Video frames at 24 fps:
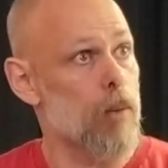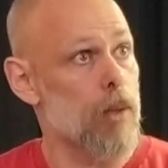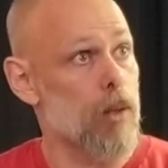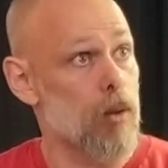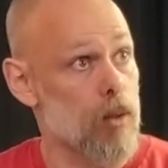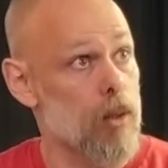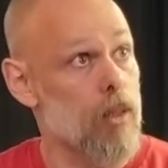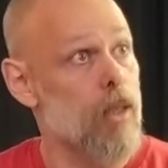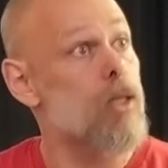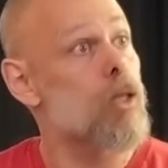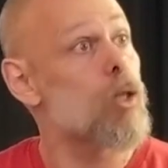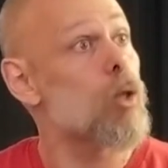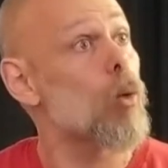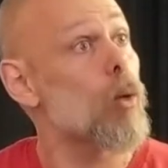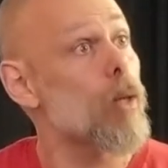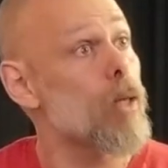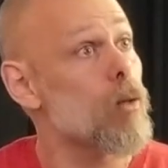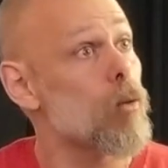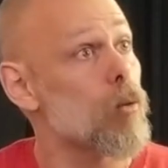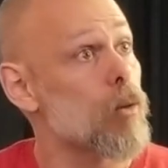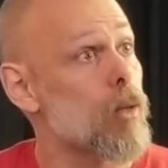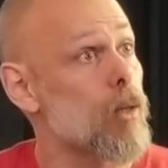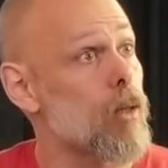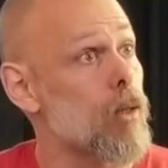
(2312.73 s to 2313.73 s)
because
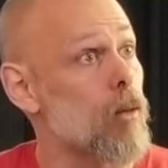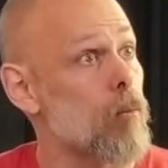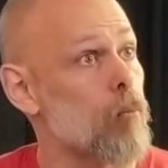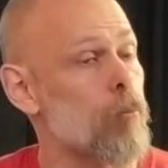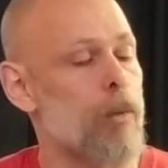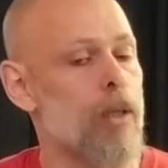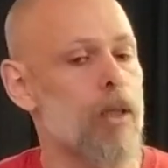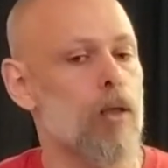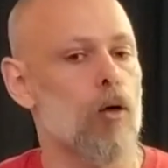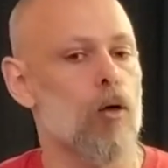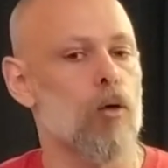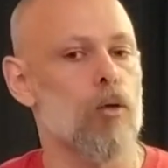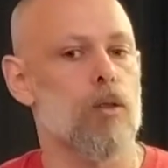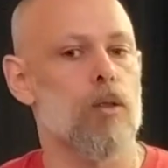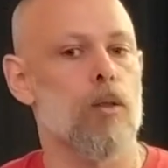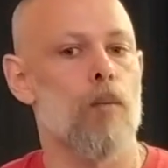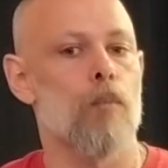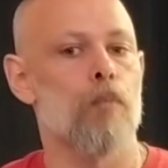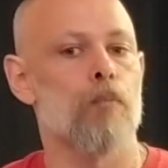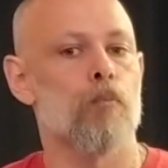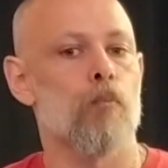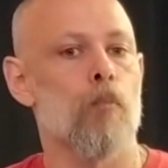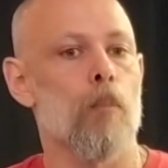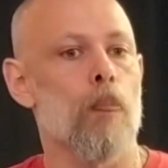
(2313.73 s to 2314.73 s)
literally you did,
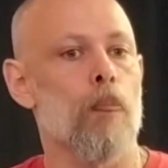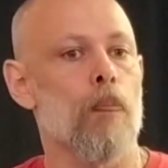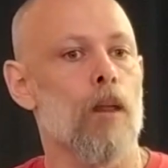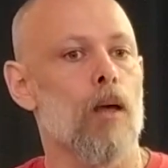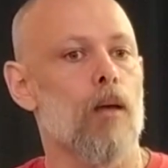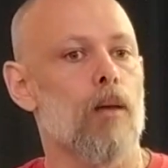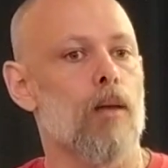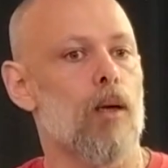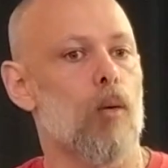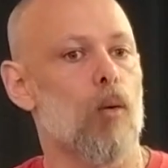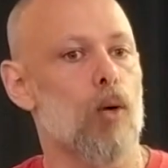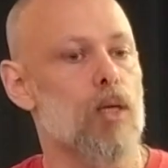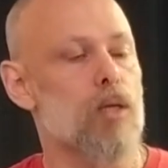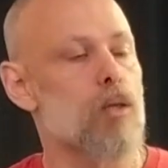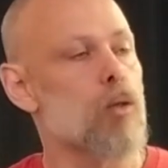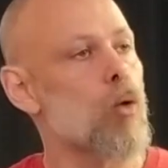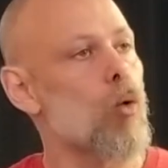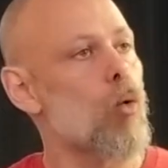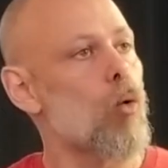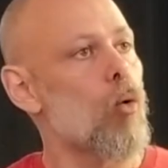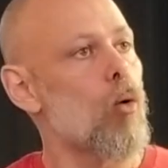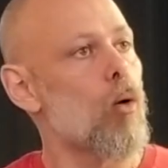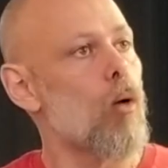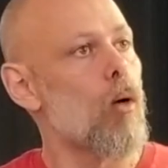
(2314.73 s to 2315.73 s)
because there was
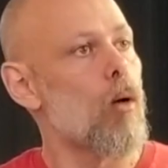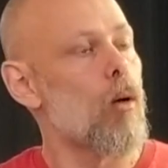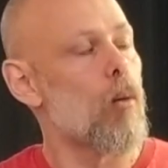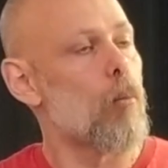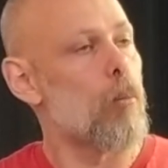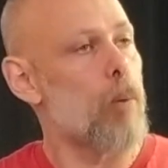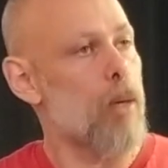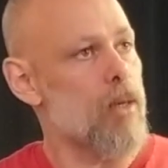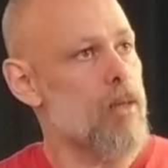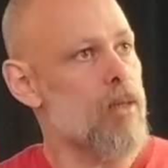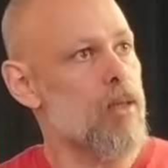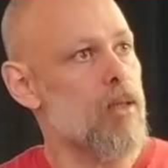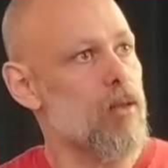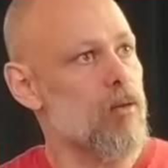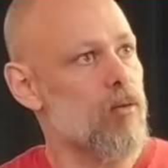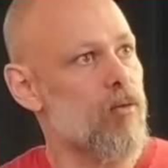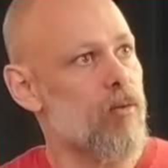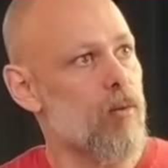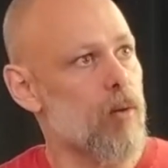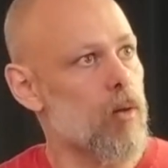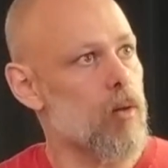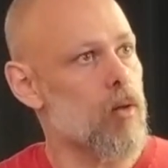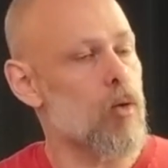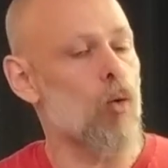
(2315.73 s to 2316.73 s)
no
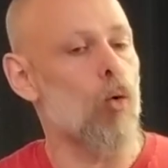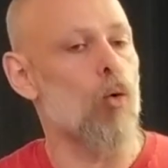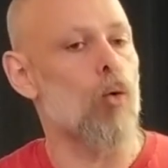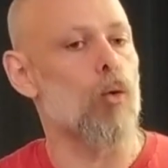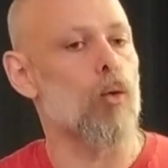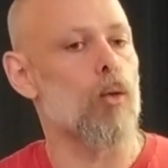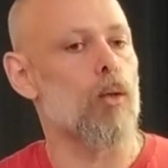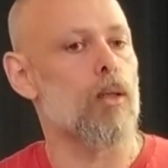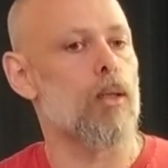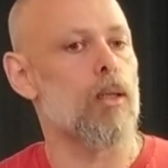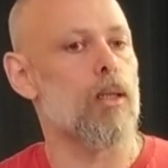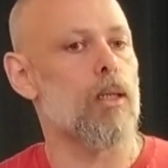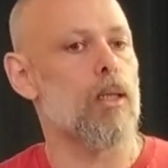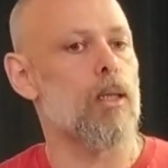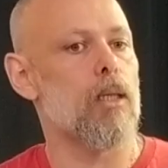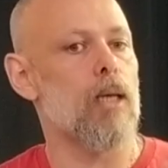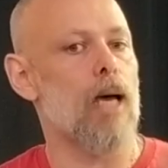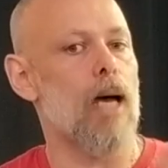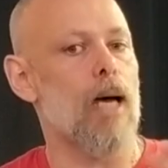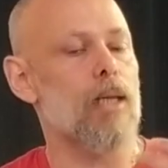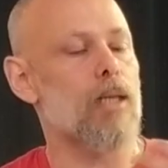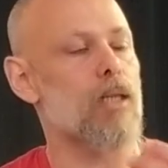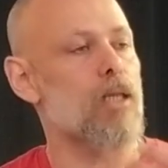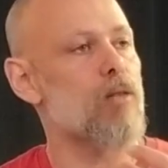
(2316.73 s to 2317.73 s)
passive, so
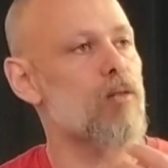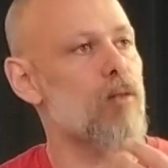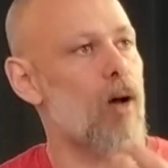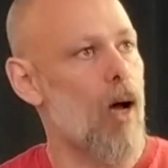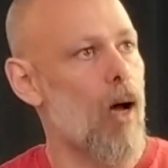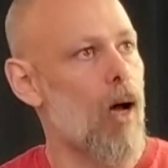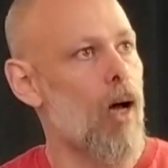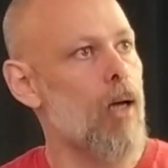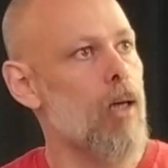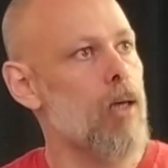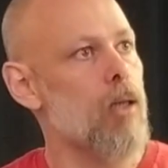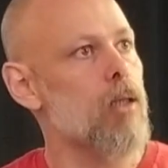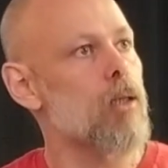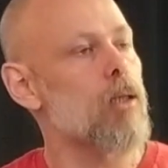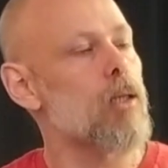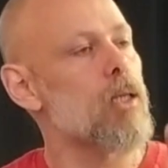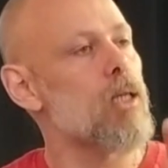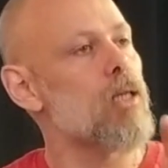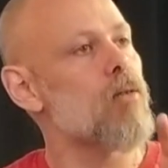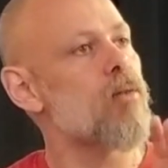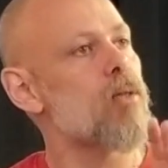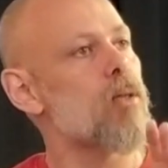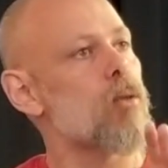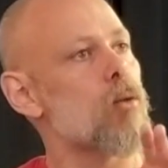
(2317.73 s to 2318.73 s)
the active I
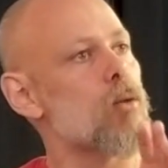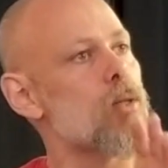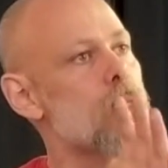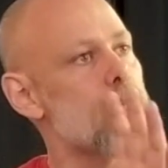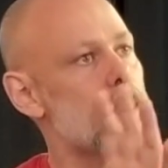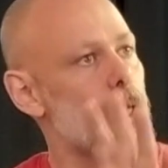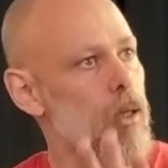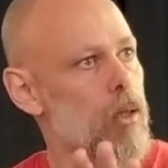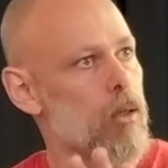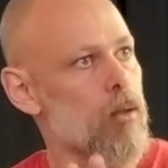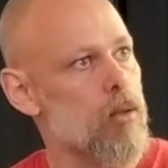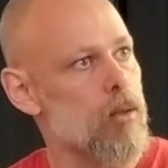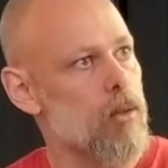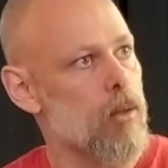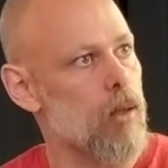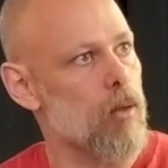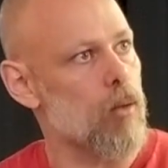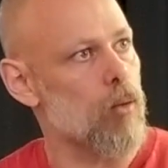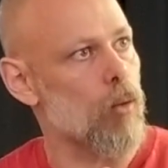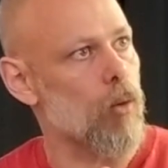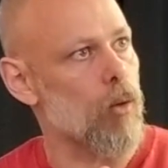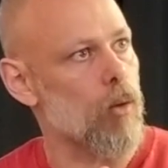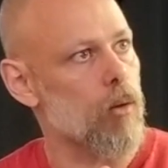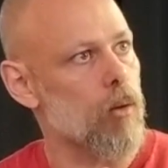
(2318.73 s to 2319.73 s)
lives in a salience
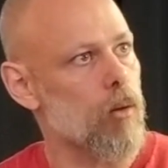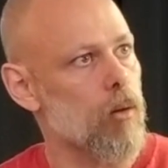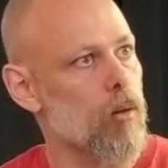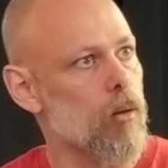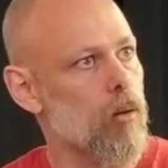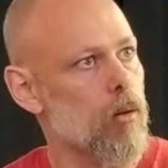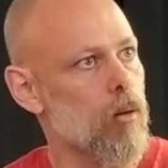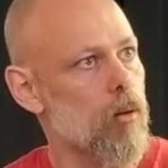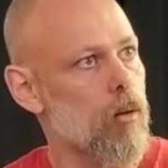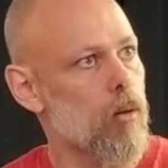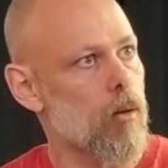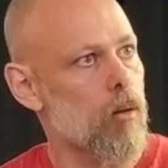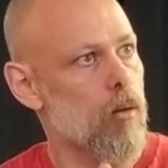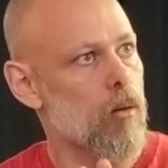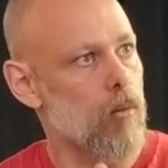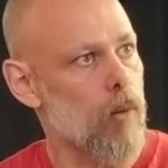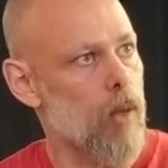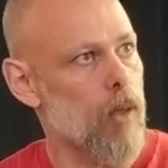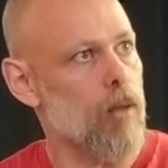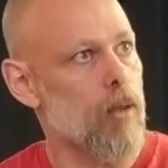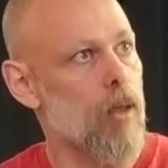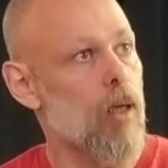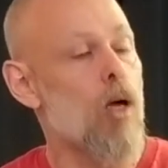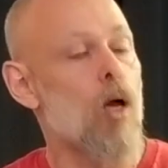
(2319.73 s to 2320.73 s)
network.
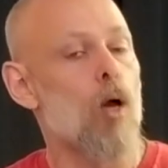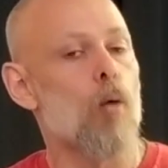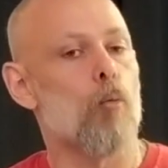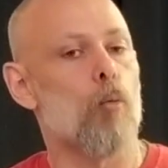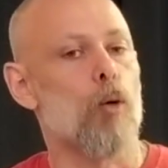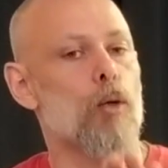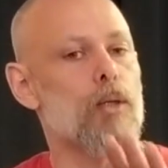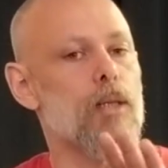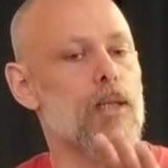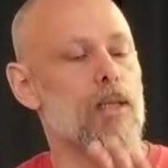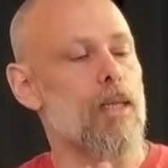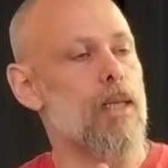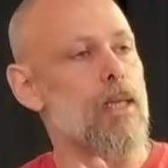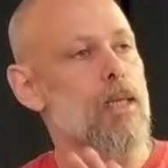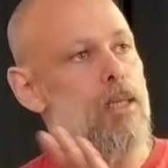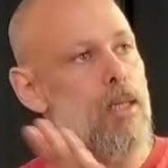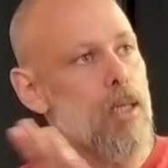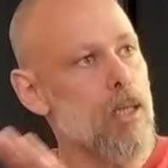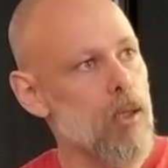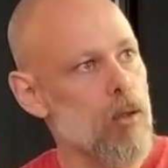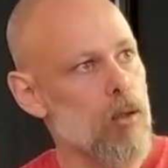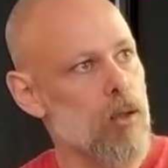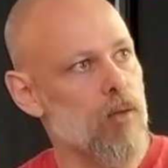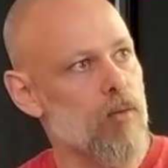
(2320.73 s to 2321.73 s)
Right? But in the
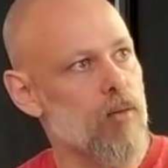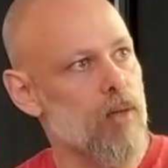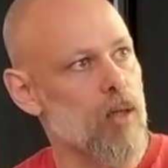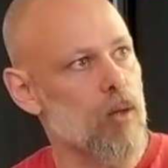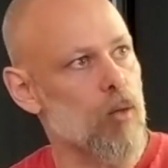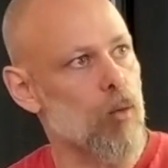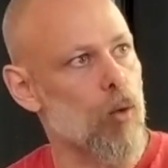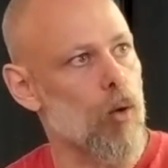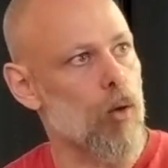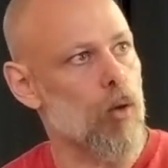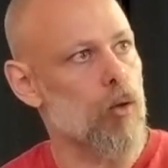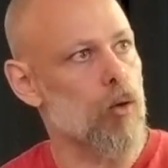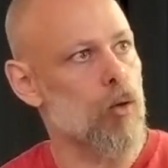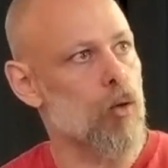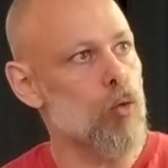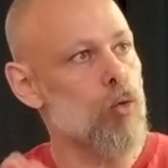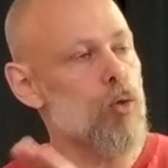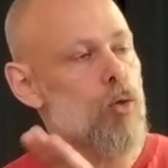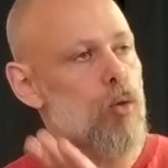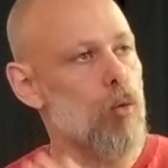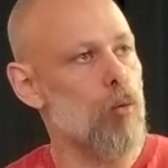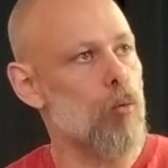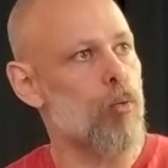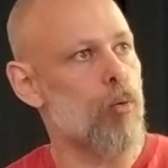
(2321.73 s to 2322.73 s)
executive network,
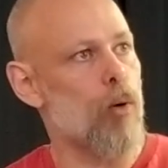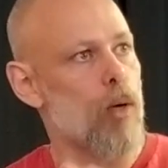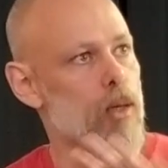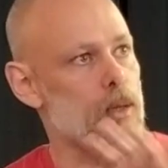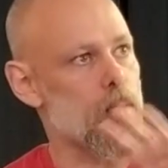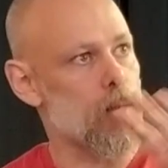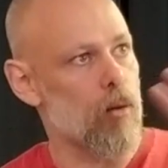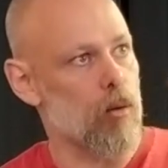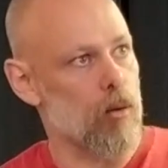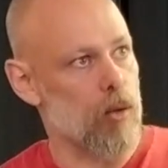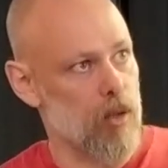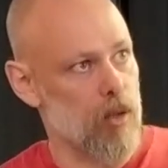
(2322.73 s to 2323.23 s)
you suppress